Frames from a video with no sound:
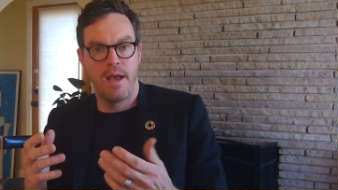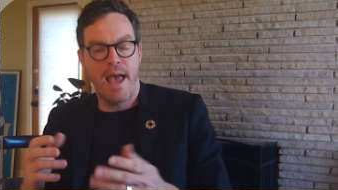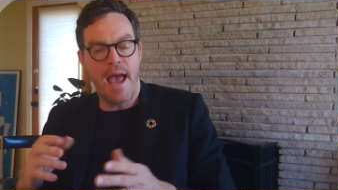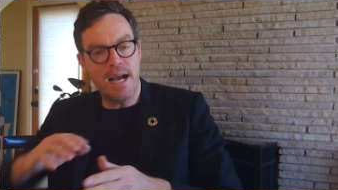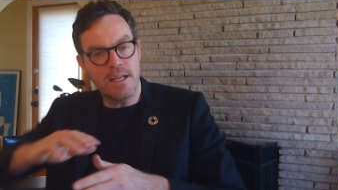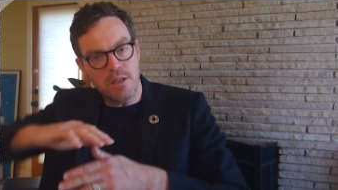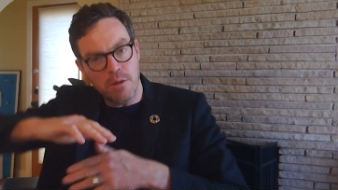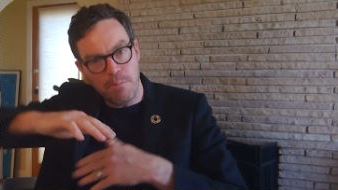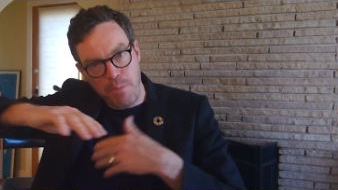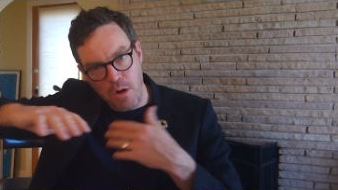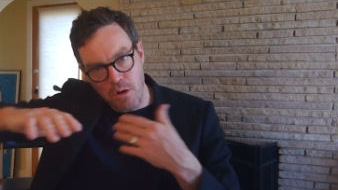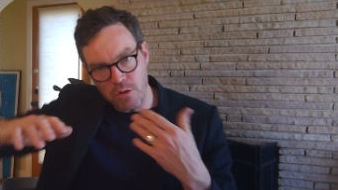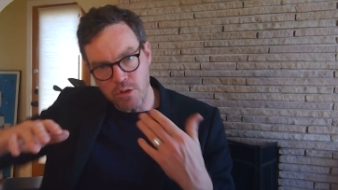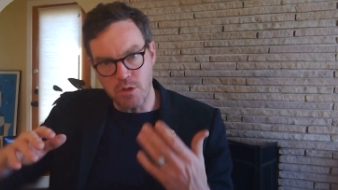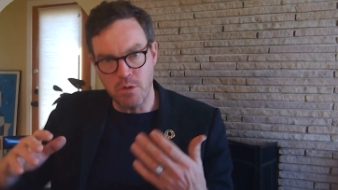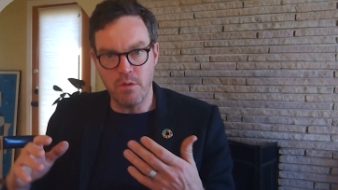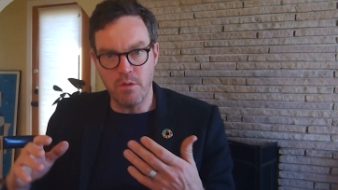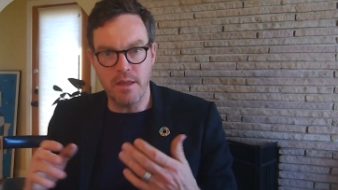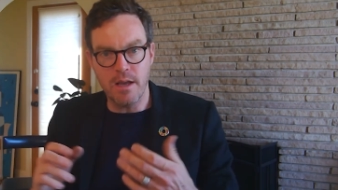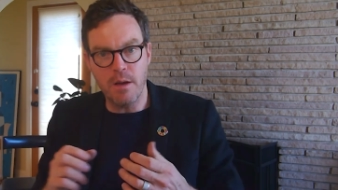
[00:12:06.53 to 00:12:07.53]
As opposed
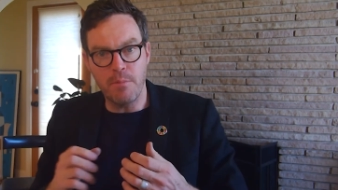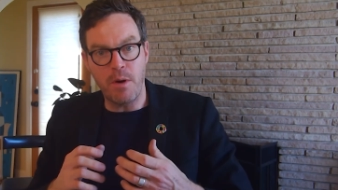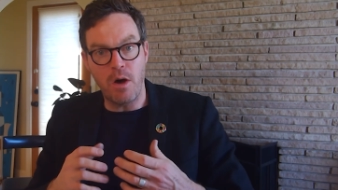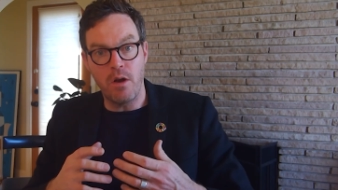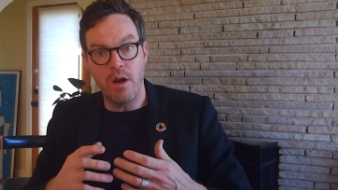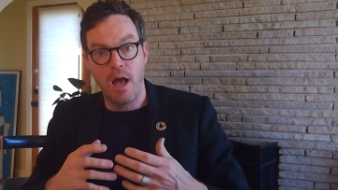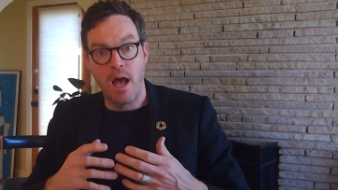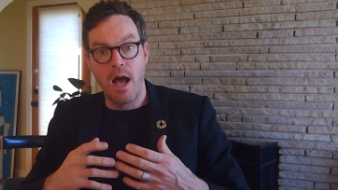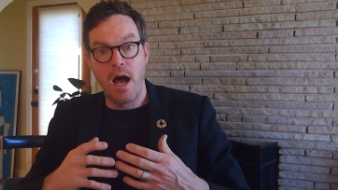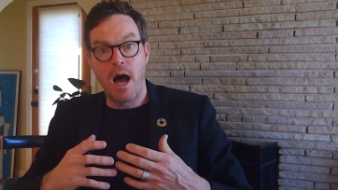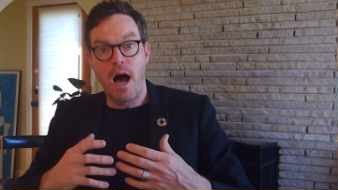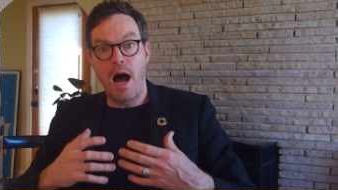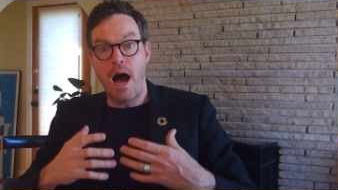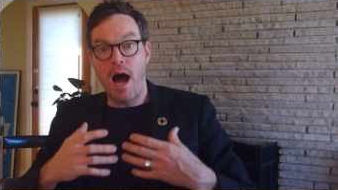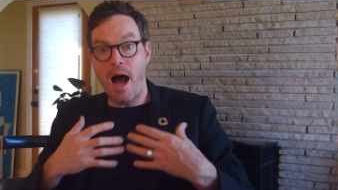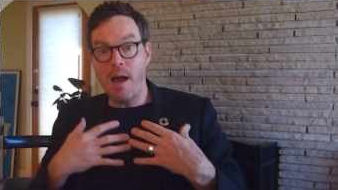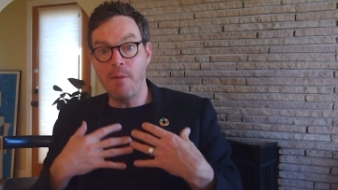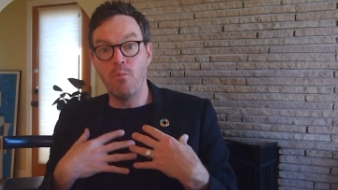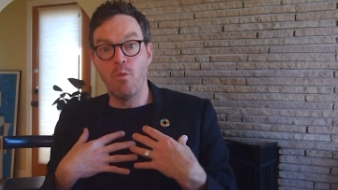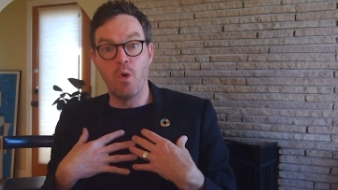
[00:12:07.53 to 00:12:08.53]
to think about,
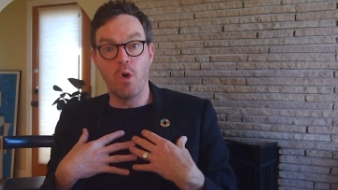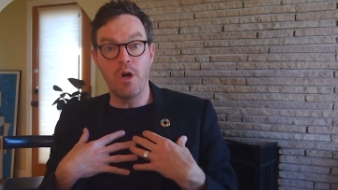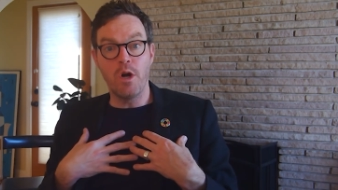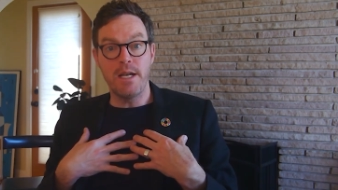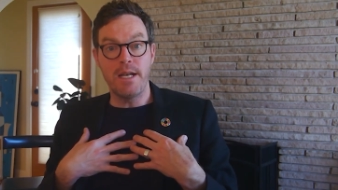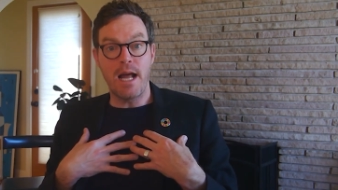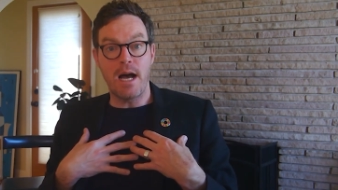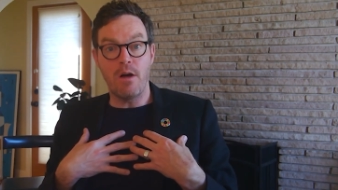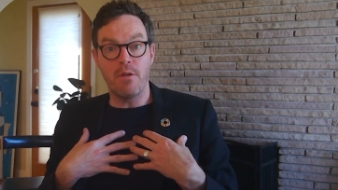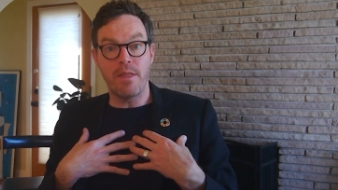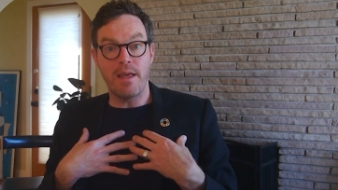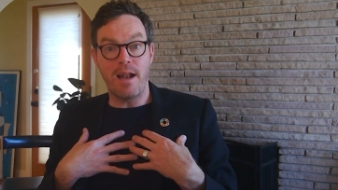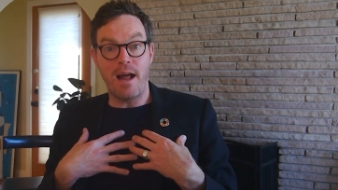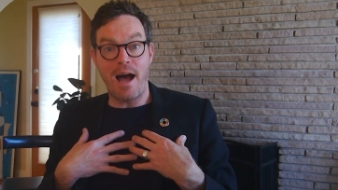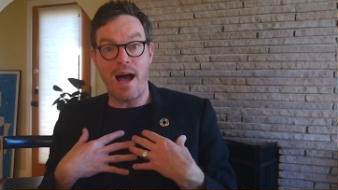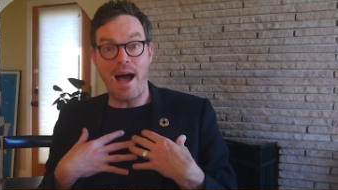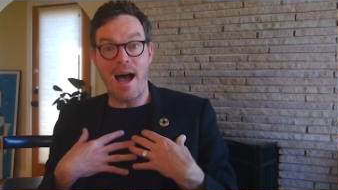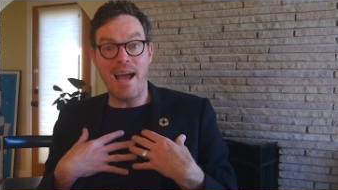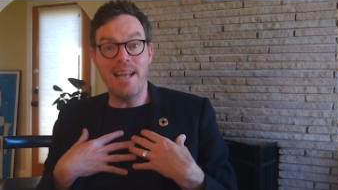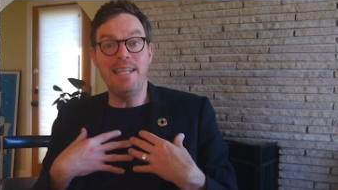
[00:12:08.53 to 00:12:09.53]
I'm worried now
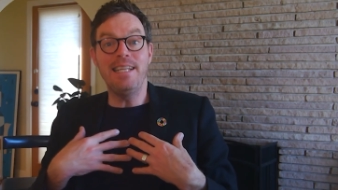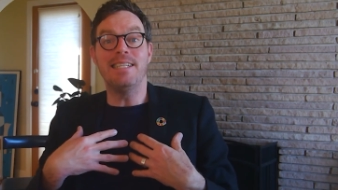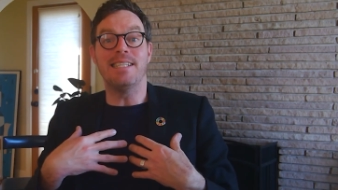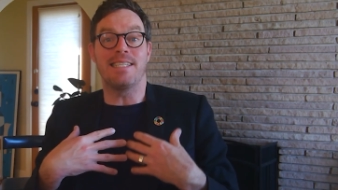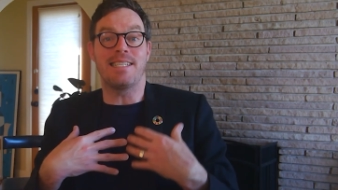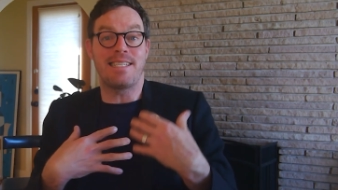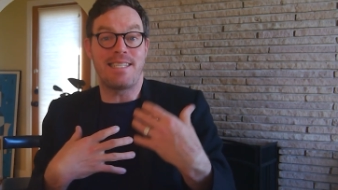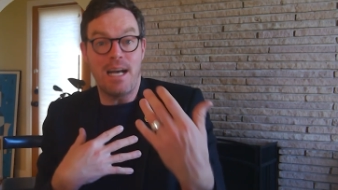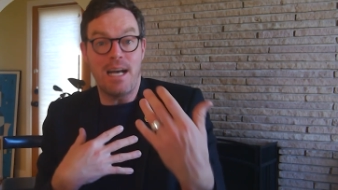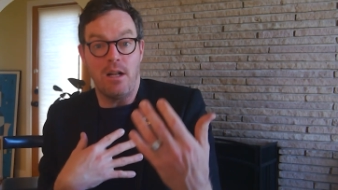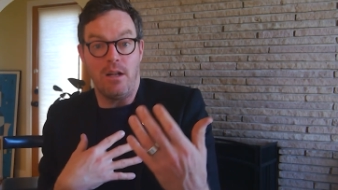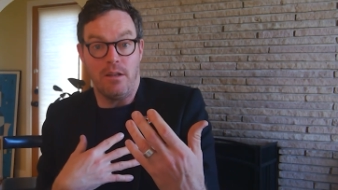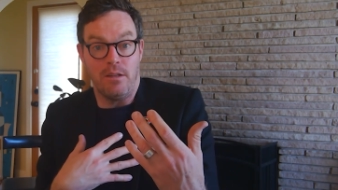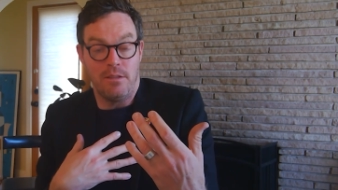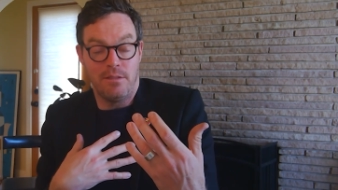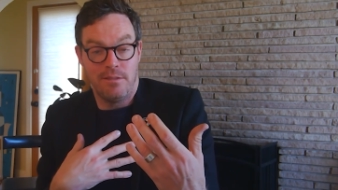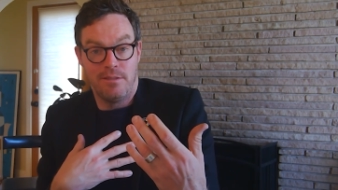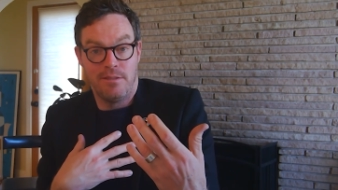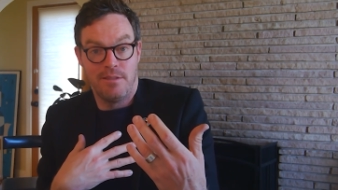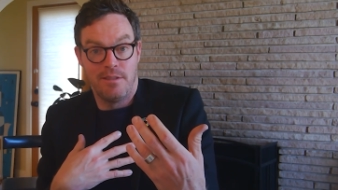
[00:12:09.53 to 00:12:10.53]
that I need to
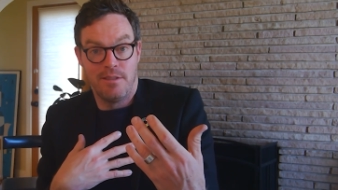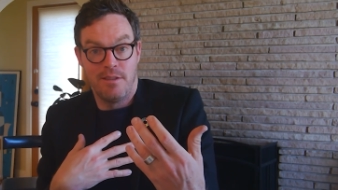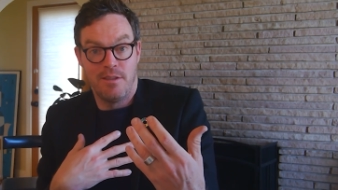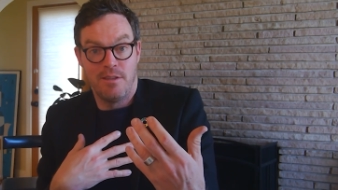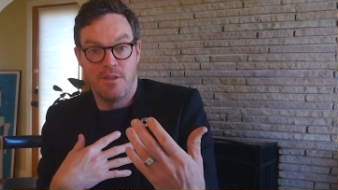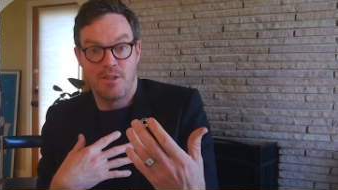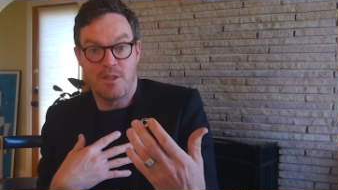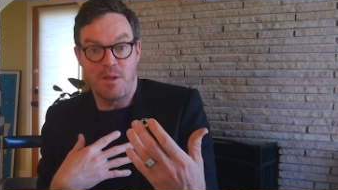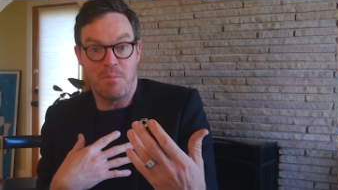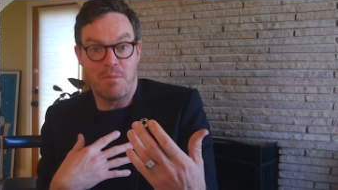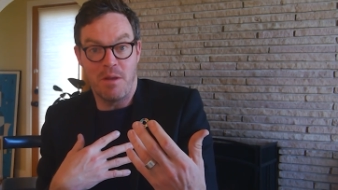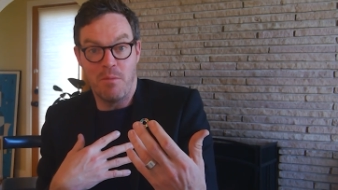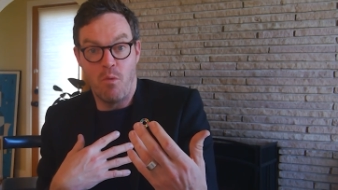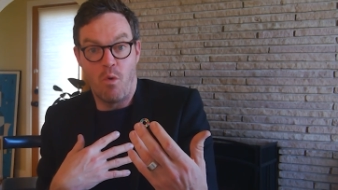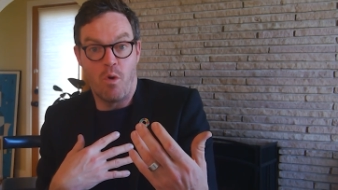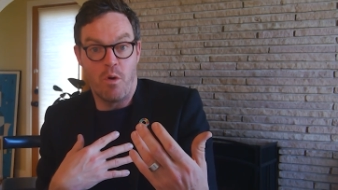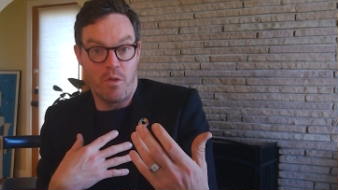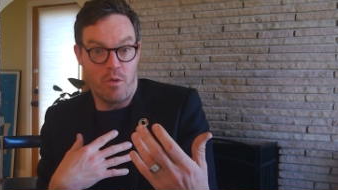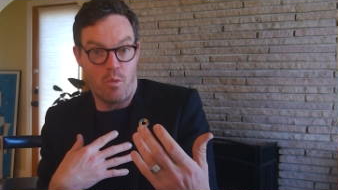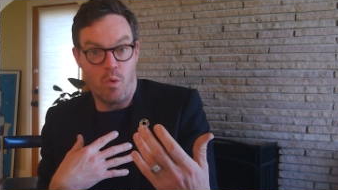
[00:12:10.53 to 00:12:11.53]
sell something
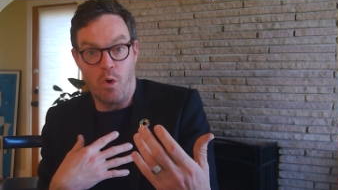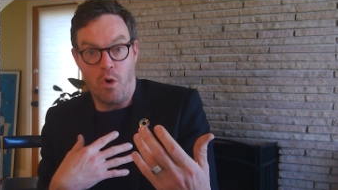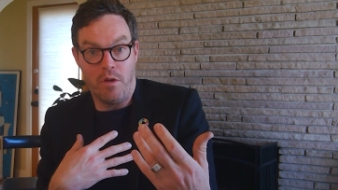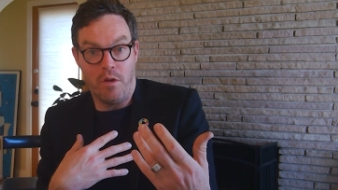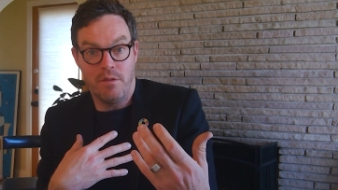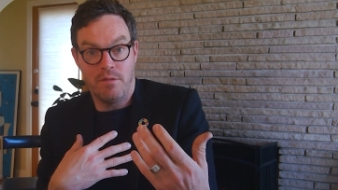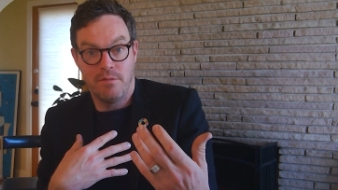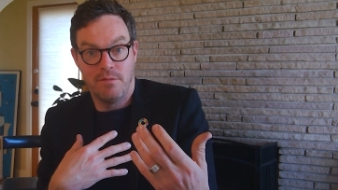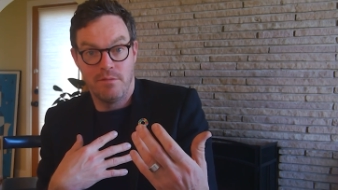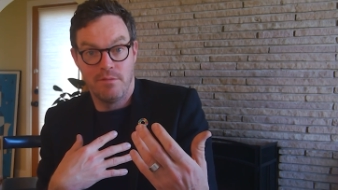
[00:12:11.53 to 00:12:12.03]
more in the world.